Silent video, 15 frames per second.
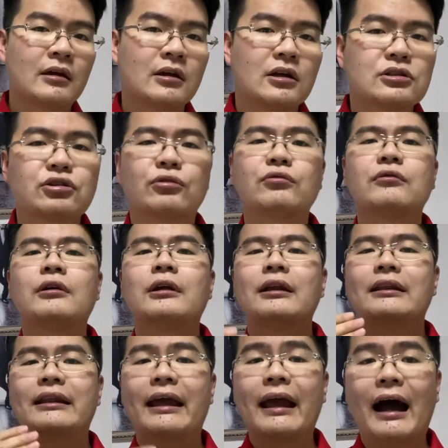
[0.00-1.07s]
So
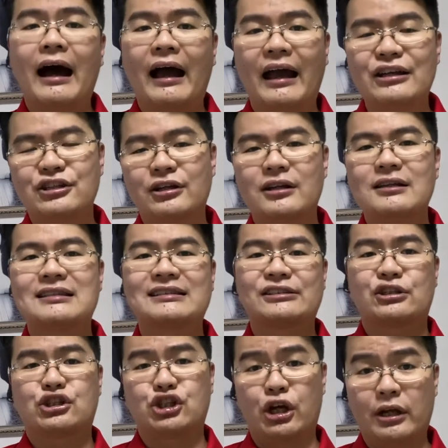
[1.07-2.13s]
they are actually
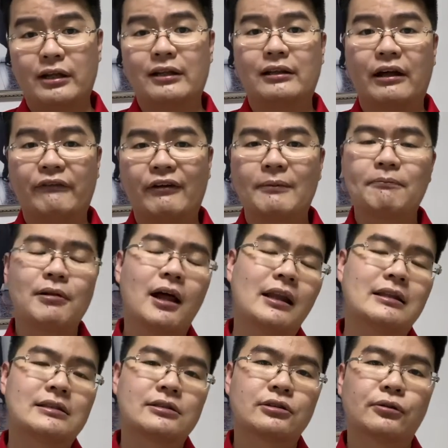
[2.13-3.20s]
shade-loving
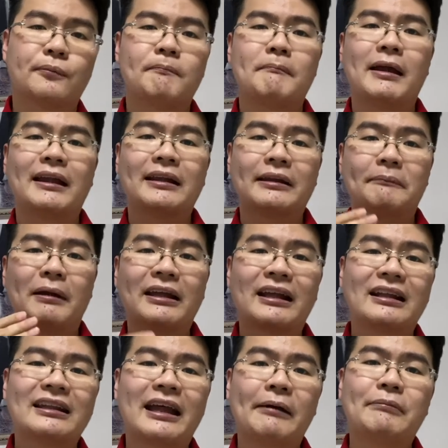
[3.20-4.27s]
plants, so
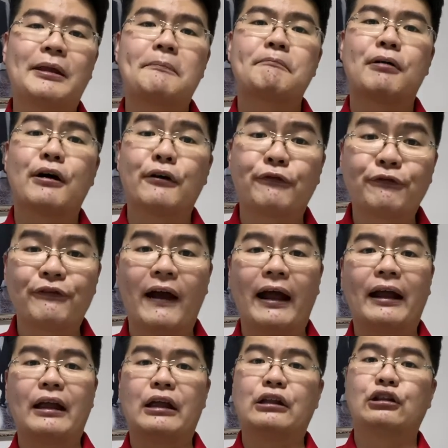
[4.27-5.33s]
making them the perfect
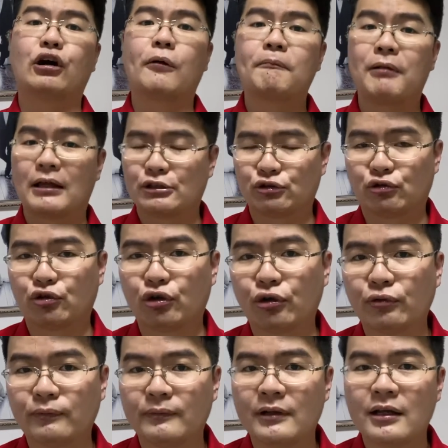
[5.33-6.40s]
indoor plants to grow.
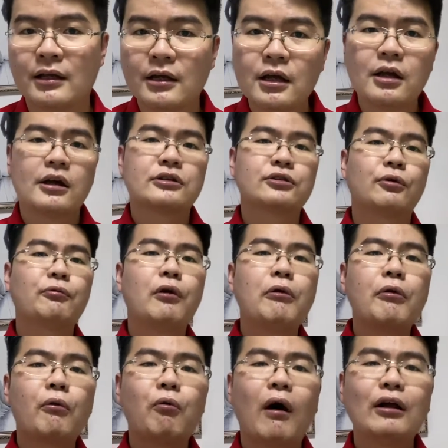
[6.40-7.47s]
So we
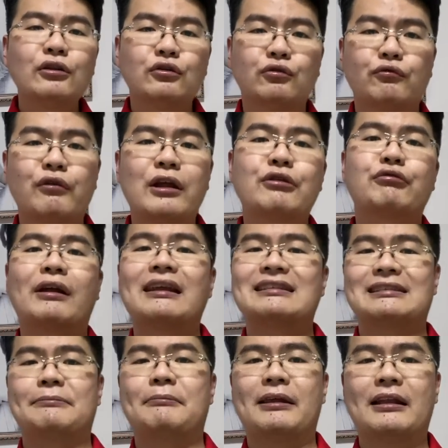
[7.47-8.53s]
will want to recreate
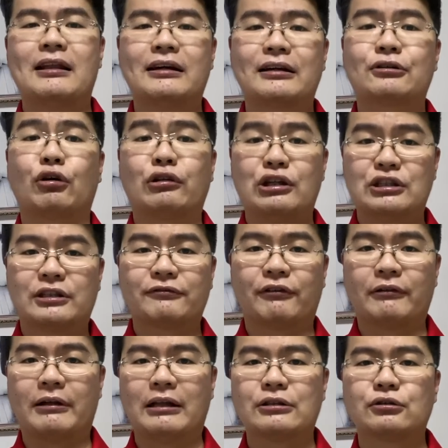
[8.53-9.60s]
similar conditions for
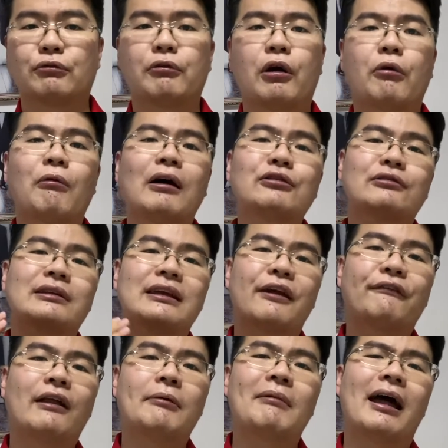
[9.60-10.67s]
them. So we will want to give
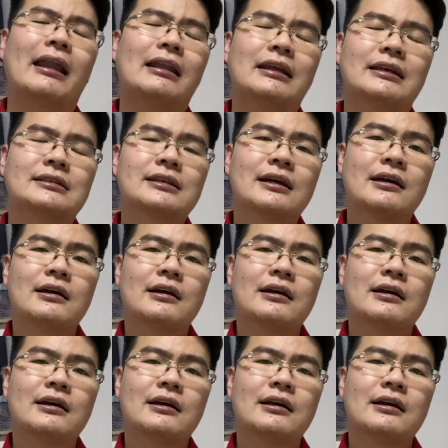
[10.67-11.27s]
them at least